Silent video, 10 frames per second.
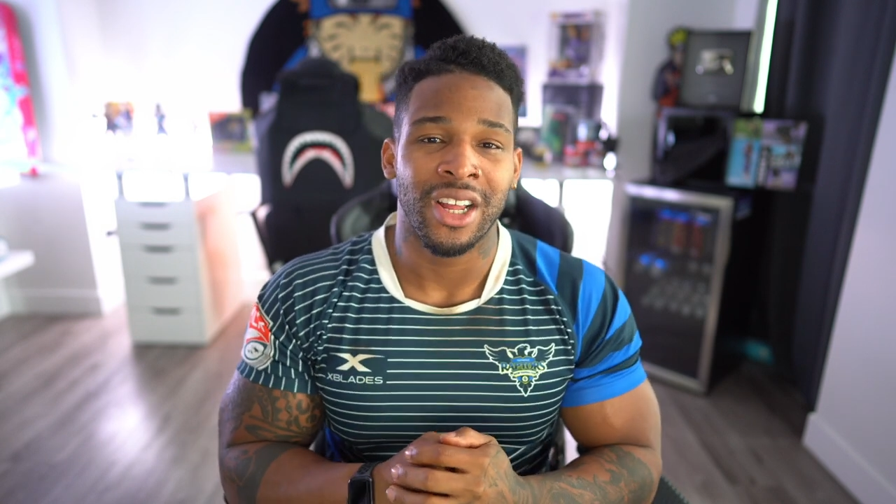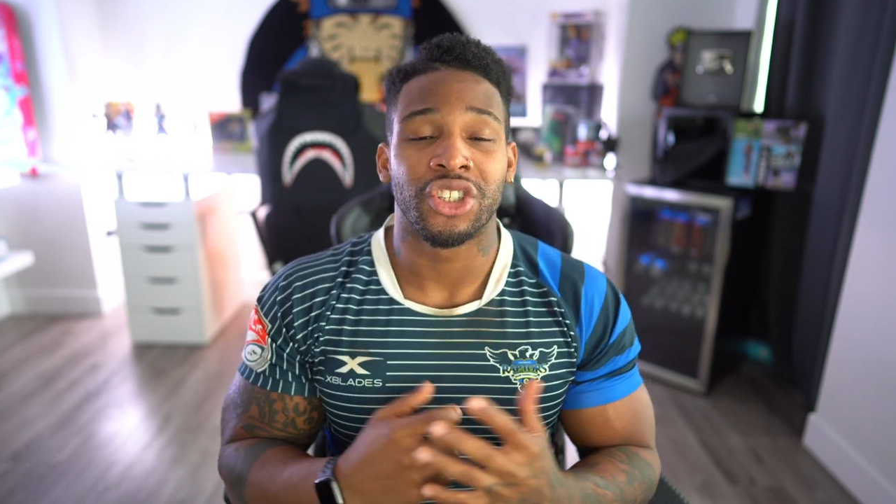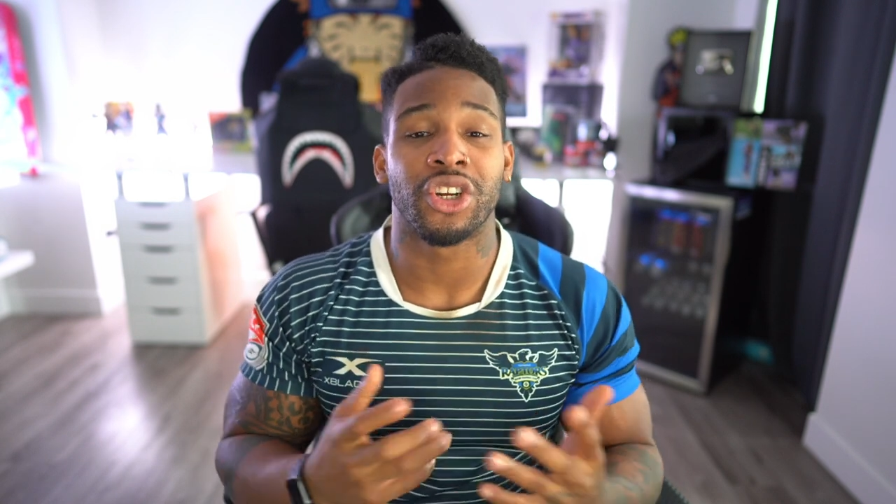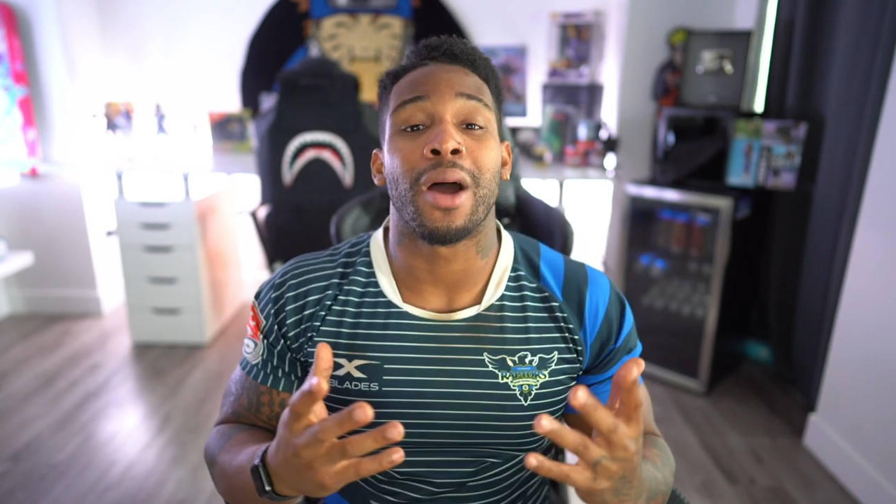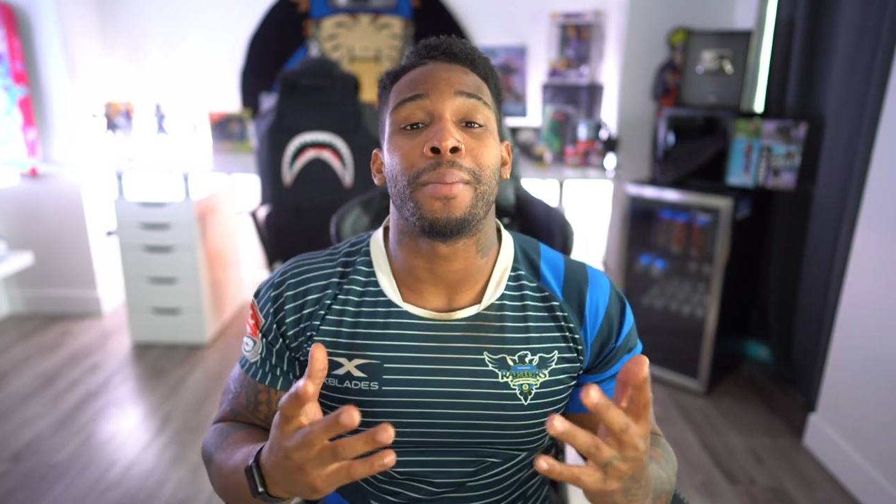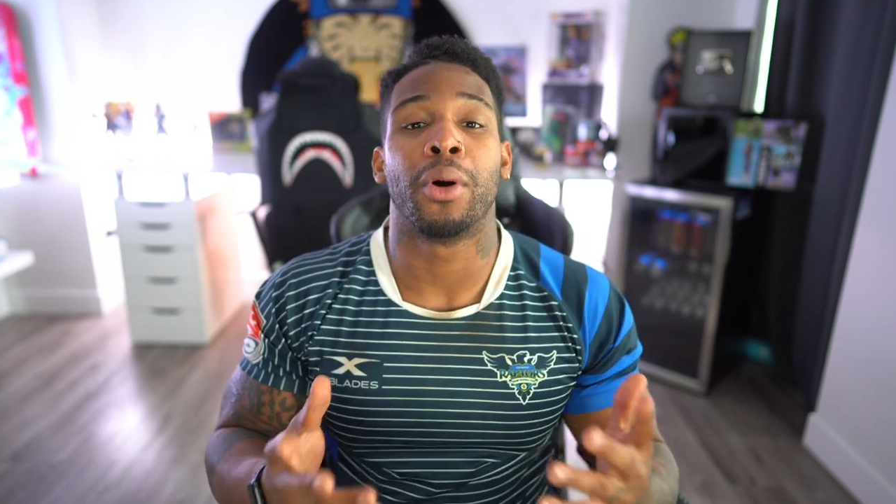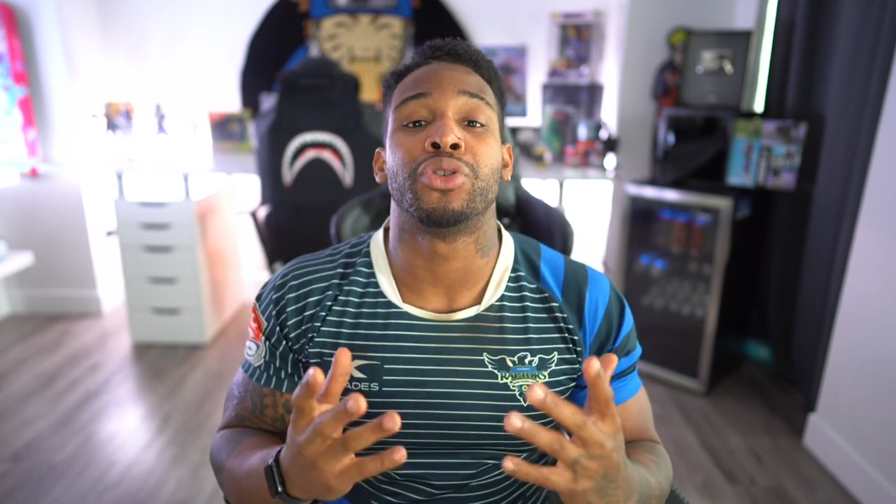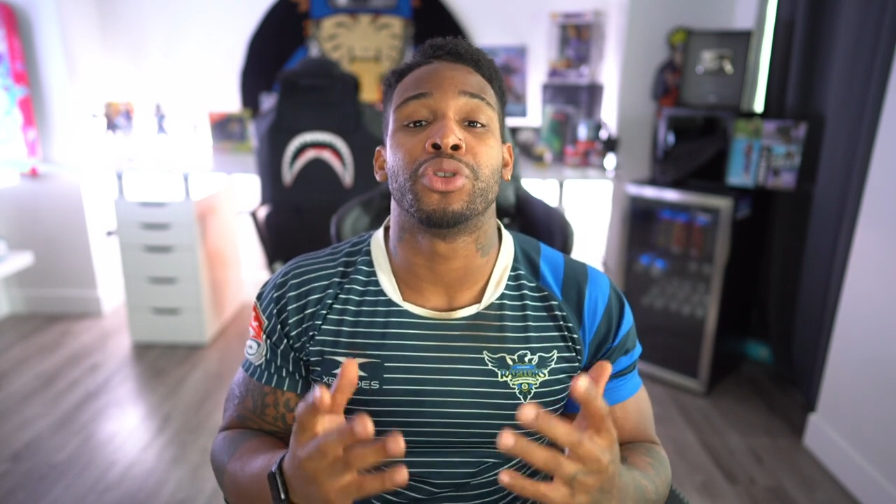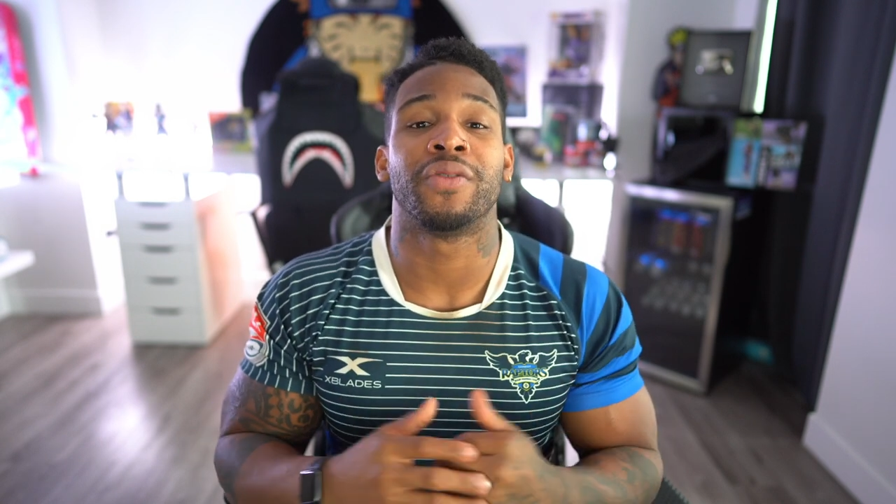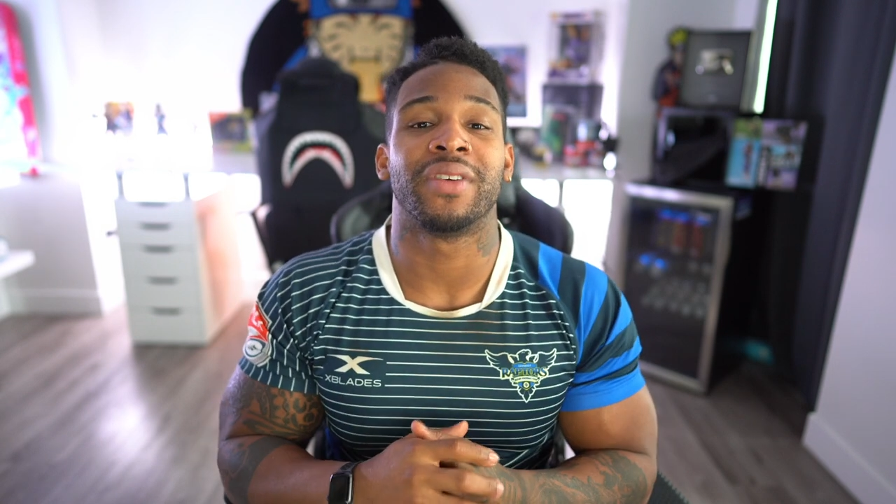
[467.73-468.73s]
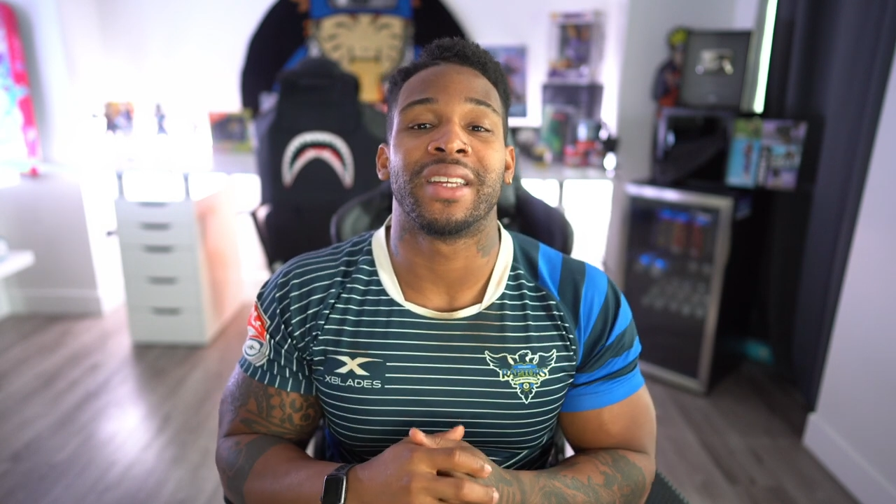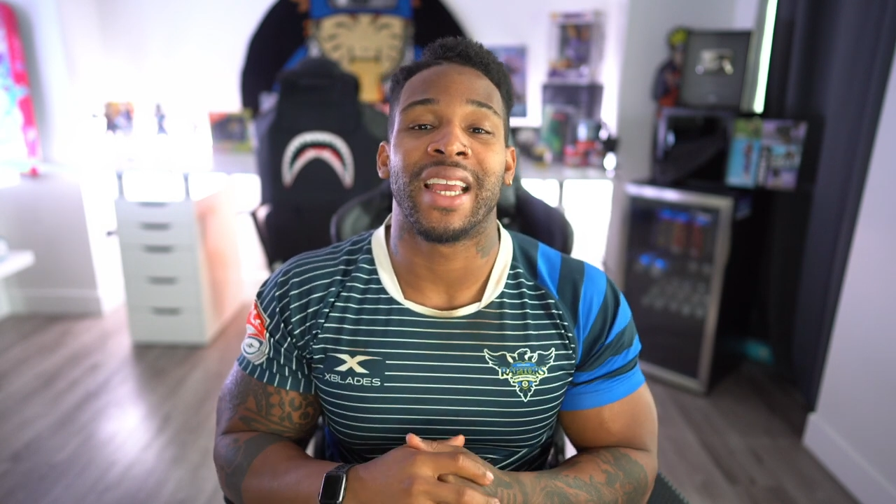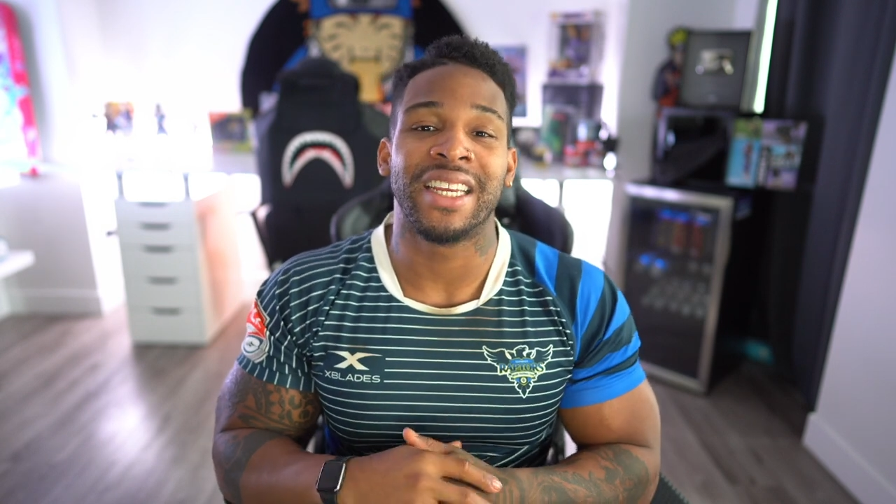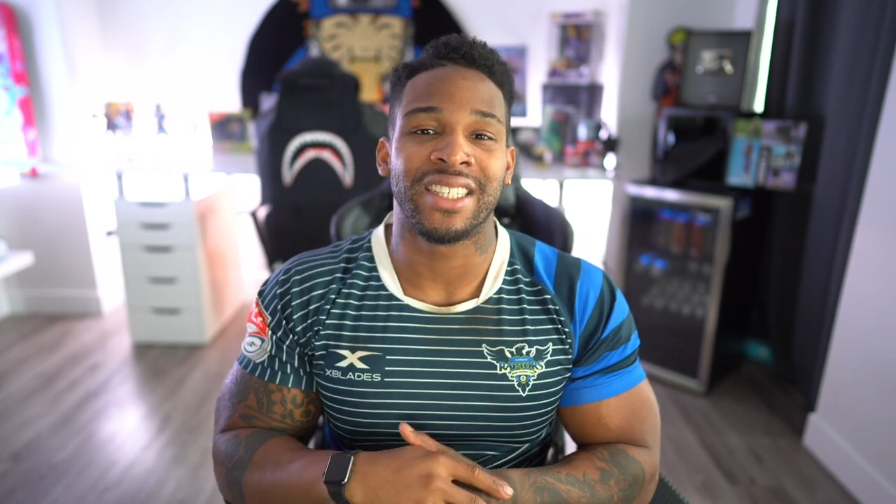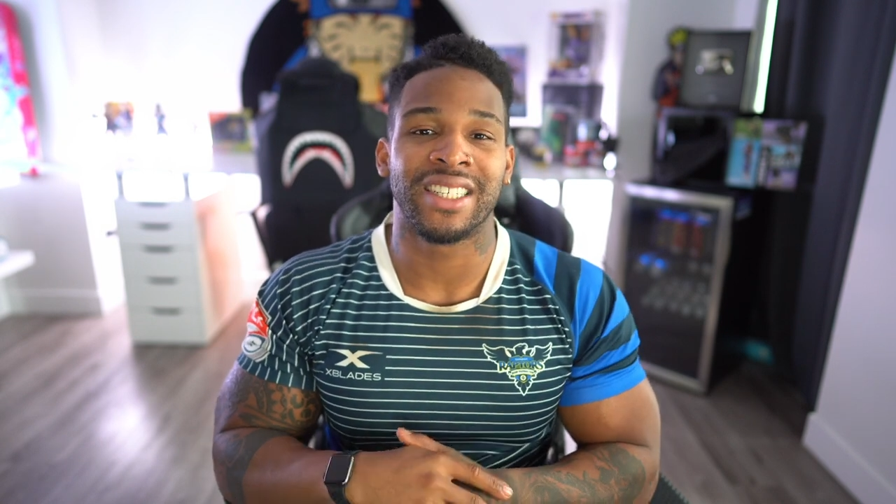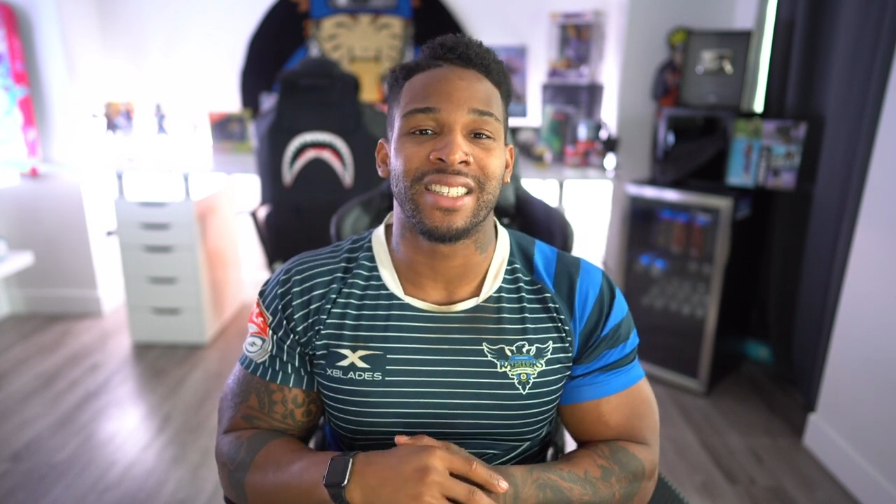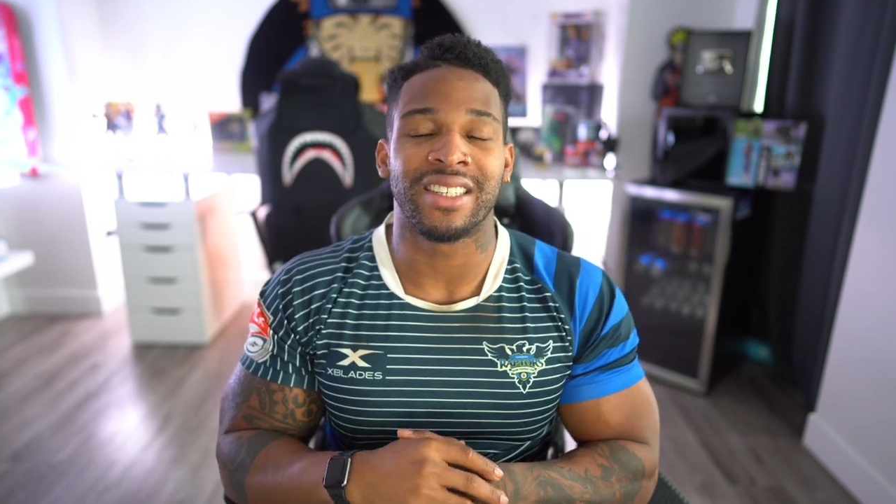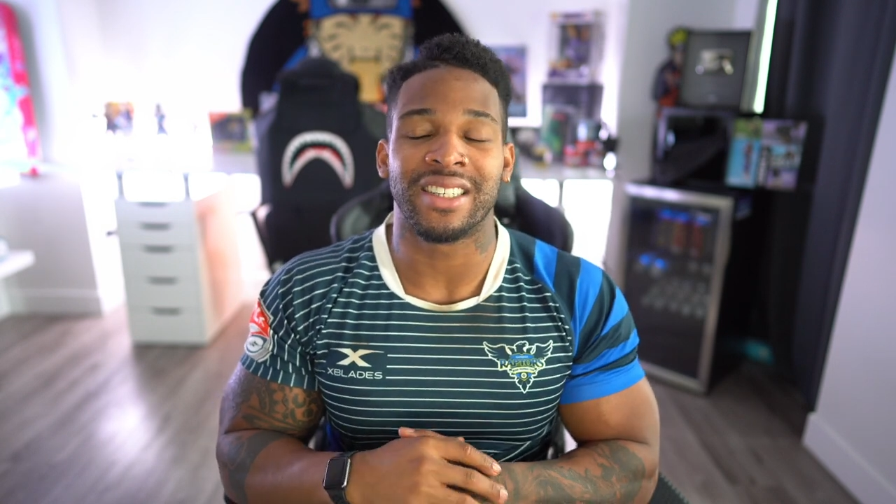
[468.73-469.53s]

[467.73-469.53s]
turn on post notifications,